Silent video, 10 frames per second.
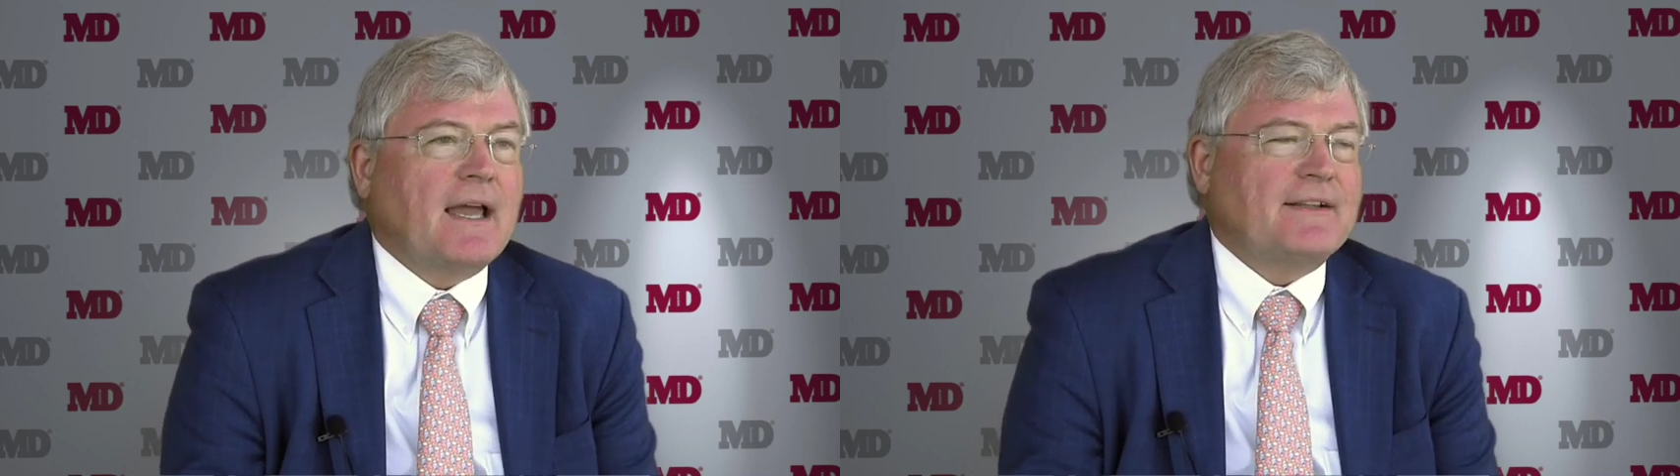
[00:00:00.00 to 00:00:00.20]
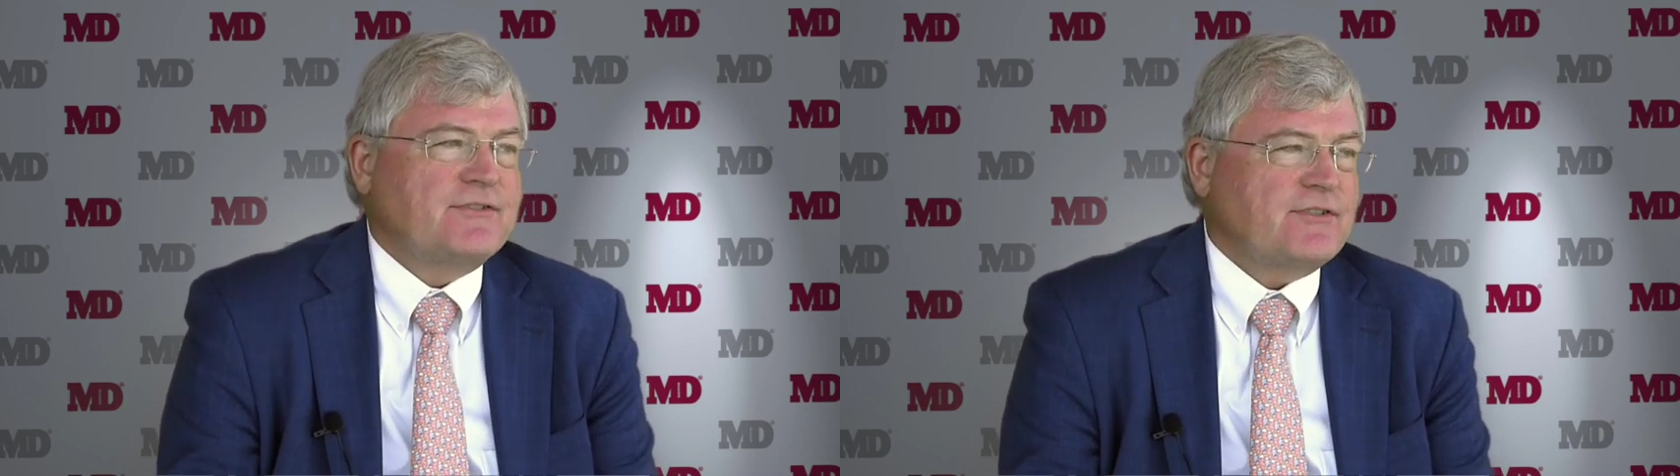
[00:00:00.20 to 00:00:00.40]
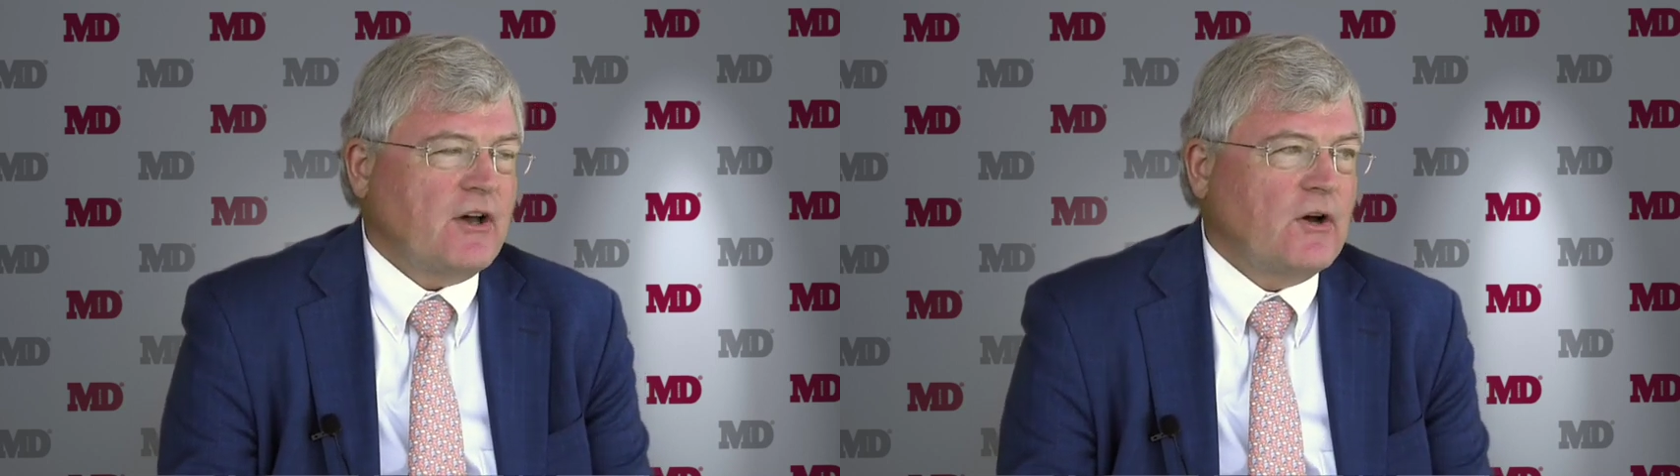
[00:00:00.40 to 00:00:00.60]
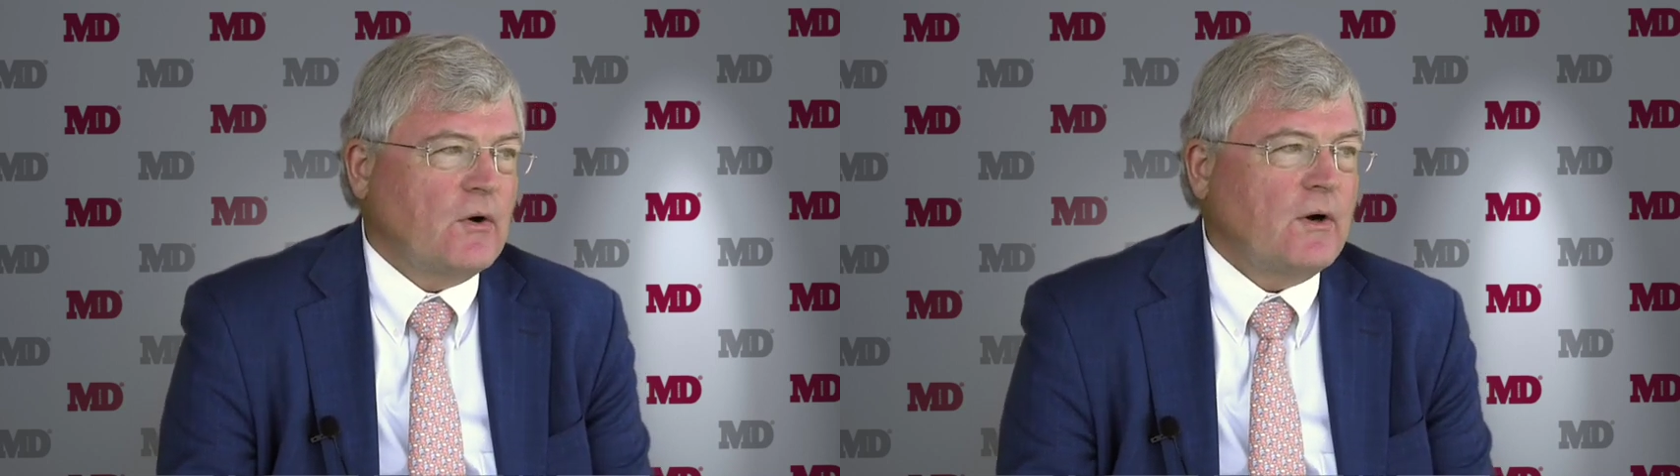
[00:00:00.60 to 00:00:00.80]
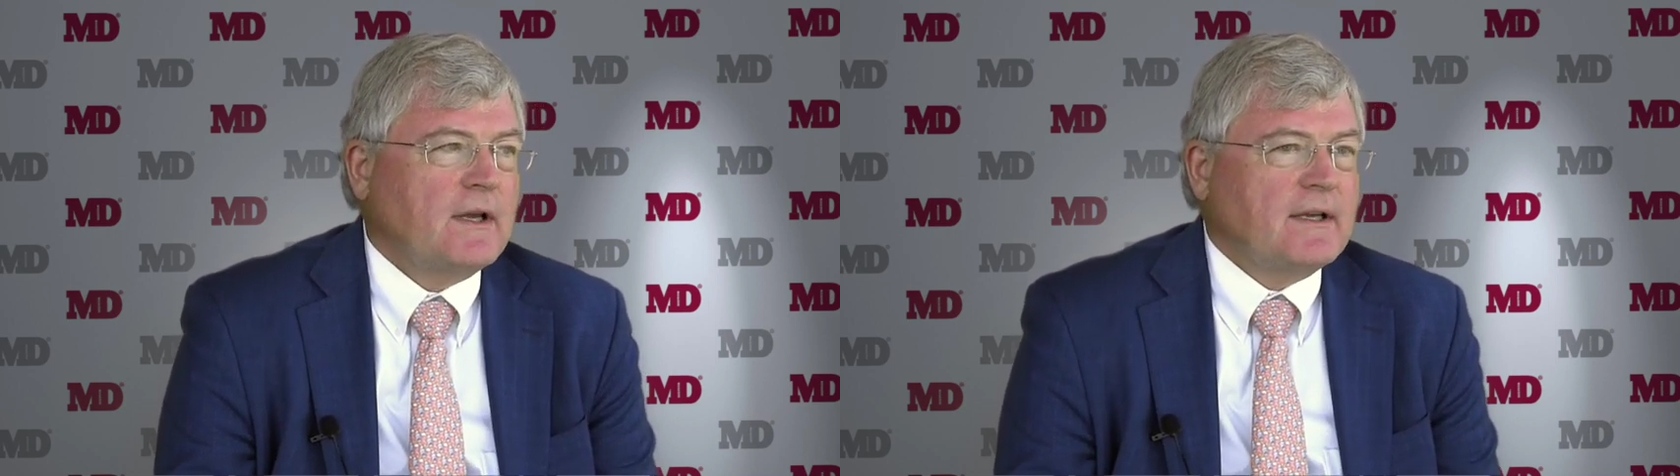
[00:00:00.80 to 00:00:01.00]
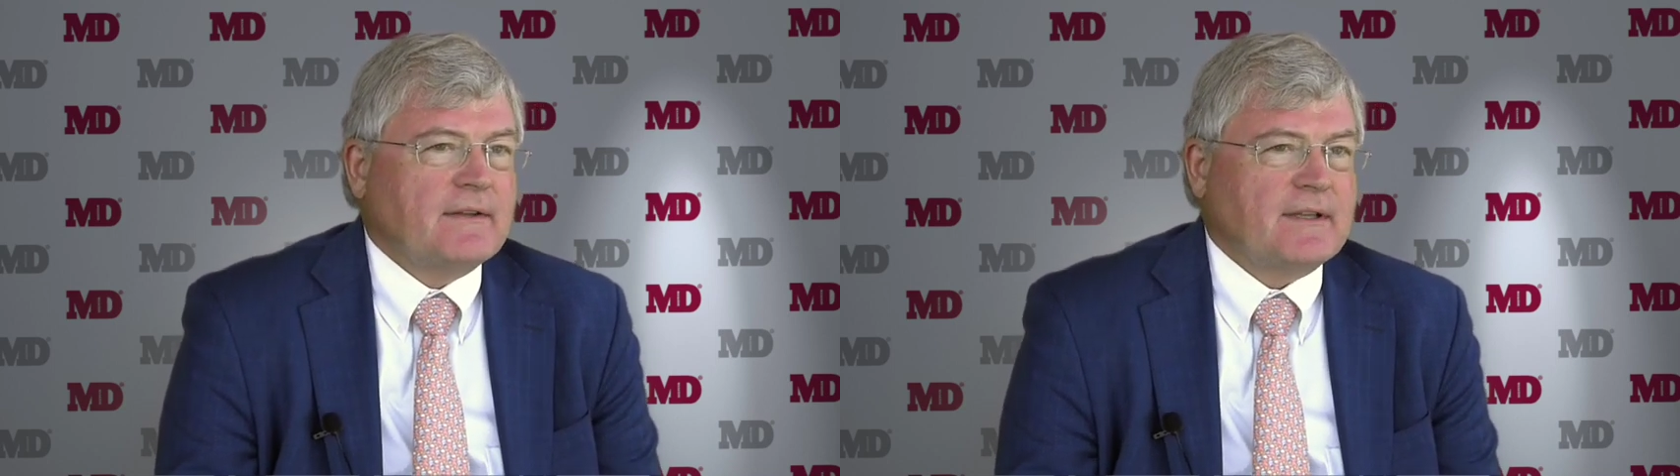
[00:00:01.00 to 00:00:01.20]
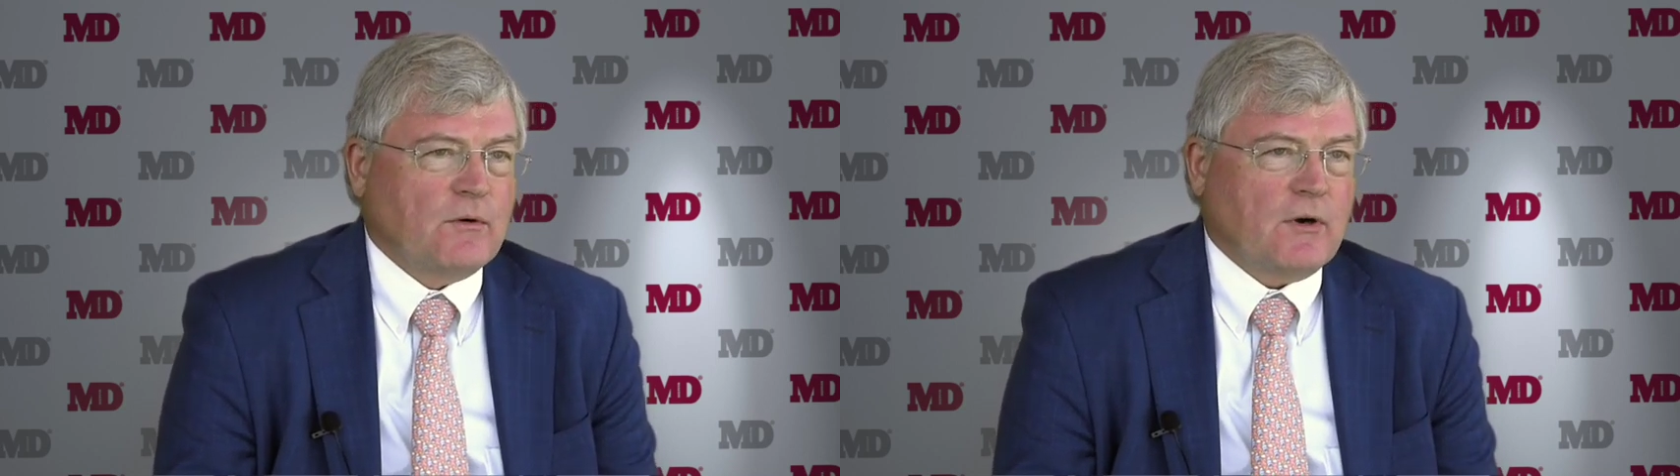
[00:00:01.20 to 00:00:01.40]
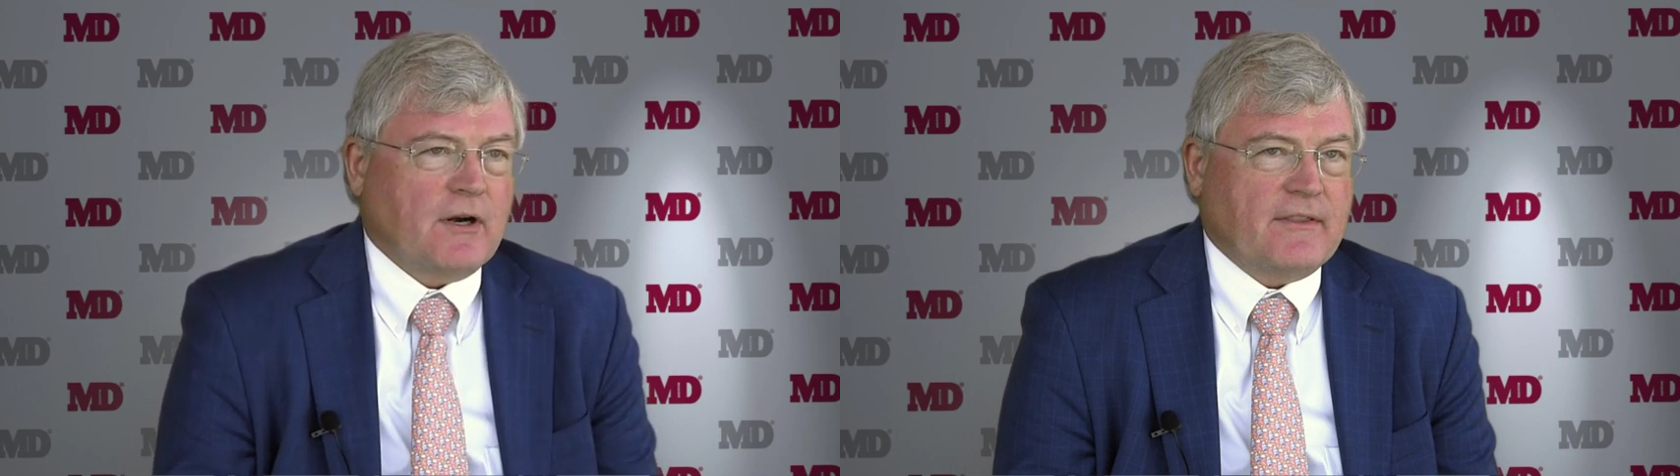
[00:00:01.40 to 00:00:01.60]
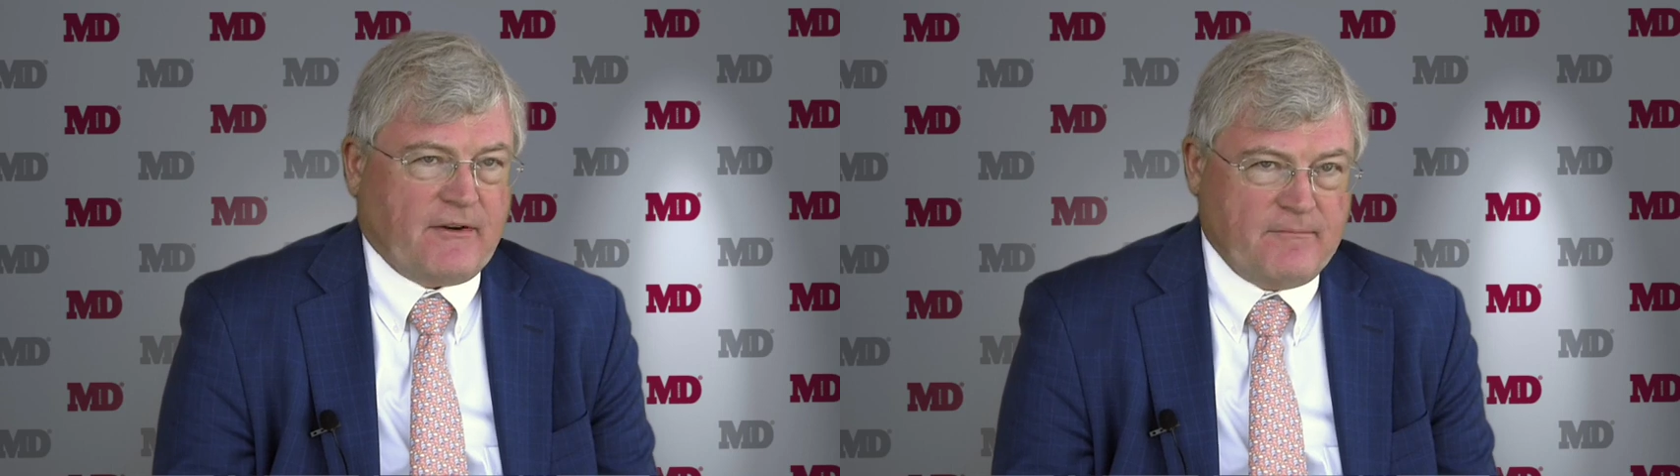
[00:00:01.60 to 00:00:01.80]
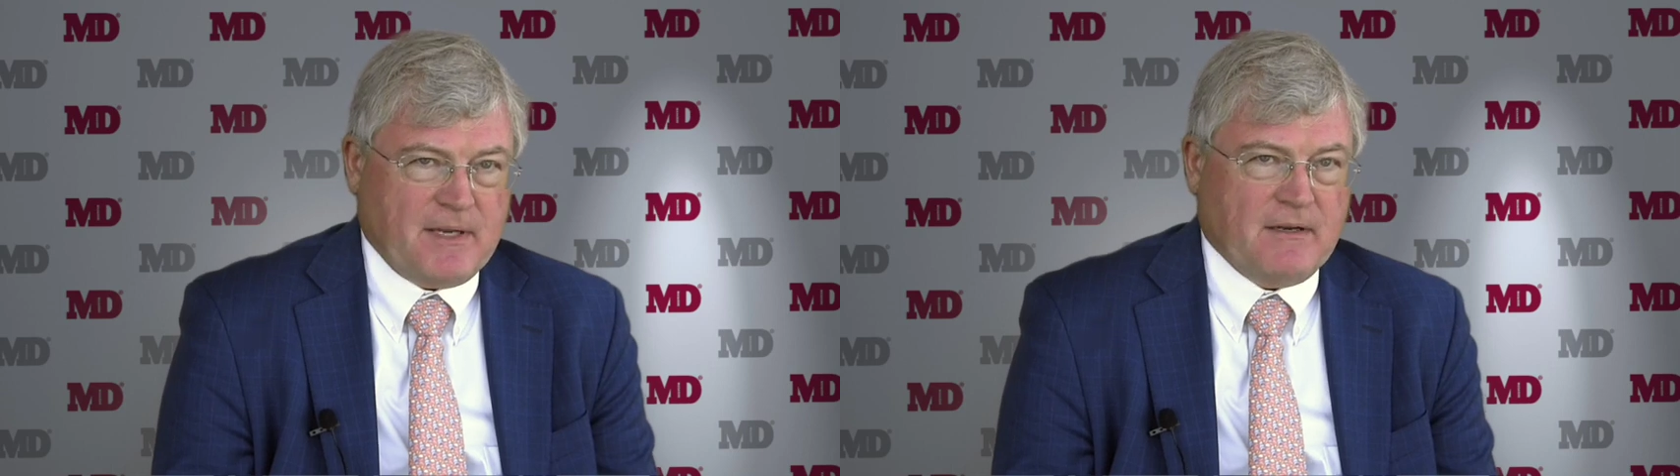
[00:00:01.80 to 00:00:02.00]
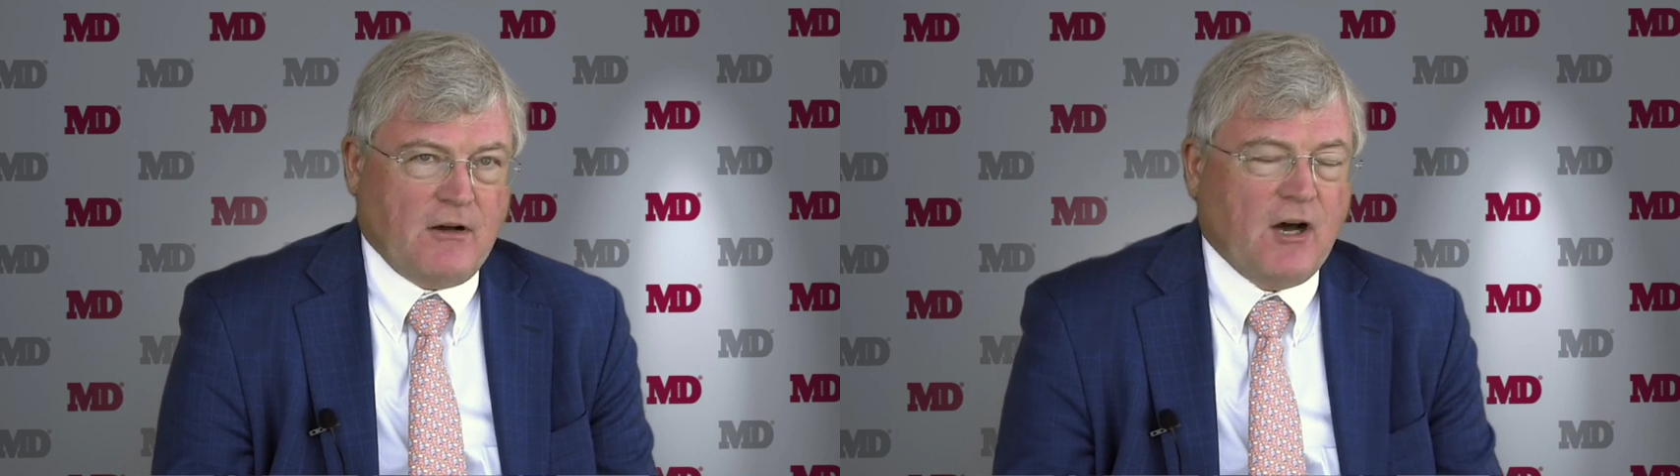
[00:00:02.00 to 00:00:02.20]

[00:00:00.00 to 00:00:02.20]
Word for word: And so there were there have been